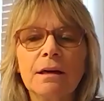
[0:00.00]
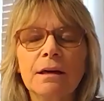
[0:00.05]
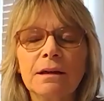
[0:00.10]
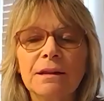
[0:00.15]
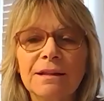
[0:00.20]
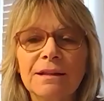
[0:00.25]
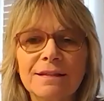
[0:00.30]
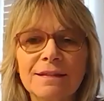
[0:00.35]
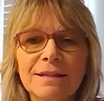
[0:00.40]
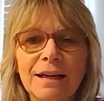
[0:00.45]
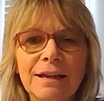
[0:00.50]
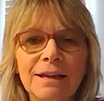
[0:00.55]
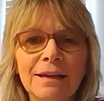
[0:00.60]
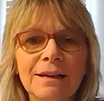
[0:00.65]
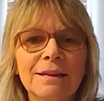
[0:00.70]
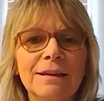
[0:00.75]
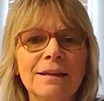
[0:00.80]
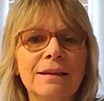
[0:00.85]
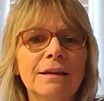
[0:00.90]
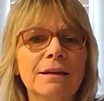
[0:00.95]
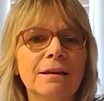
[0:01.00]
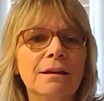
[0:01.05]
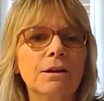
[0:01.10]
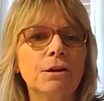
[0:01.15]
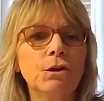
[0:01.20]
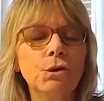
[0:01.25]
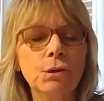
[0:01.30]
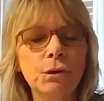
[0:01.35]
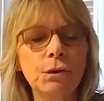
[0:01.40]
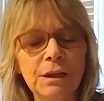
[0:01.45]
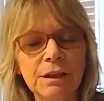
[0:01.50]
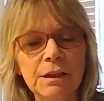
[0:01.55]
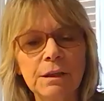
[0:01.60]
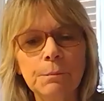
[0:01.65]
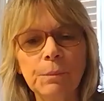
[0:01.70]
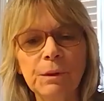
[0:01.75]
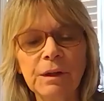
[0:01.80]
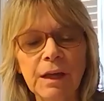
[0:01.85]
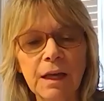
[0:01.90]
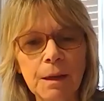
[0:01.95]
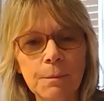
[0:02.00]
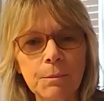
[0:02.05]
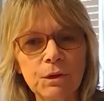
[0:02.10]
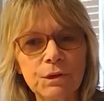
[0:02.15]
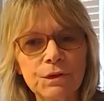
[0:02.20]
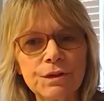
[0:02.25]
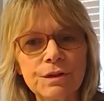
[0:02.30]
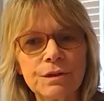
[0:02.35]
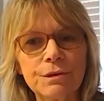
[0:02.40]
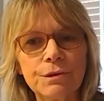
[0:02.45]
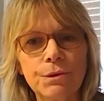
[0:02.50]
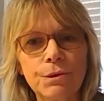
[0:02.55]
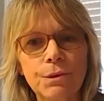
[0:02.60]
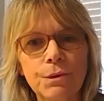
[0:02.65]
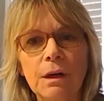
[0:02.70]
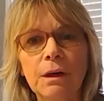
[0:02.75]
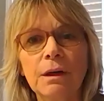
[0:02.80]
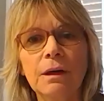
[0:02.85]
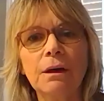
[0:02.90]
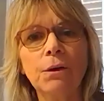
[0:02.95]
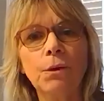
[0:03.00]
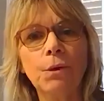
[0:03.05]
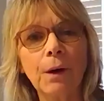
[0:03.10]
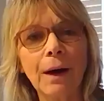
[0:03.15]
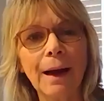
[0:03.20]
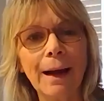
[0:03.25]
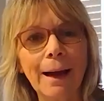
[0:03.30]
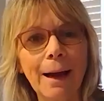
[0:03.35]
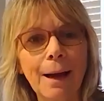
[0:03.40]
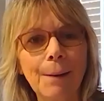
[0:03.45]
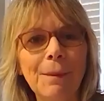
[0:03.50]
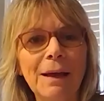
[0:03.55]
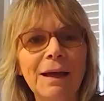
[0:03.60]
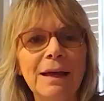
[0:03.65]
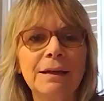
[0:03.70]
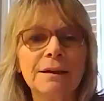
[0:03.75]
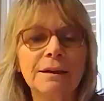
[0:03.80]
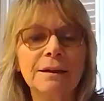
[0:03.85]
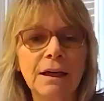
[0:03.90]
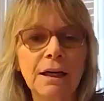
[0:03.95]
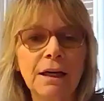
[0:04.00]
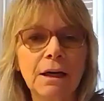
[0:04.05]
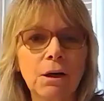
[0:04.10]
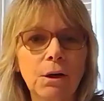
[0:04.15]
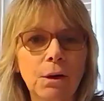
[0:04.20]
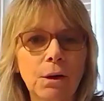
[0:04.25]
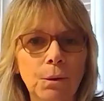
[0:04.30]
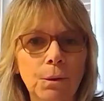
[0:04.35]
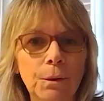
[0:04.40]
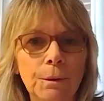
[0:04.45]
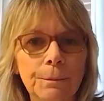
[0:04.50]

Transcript: The second thing, you need to be able to grab and go.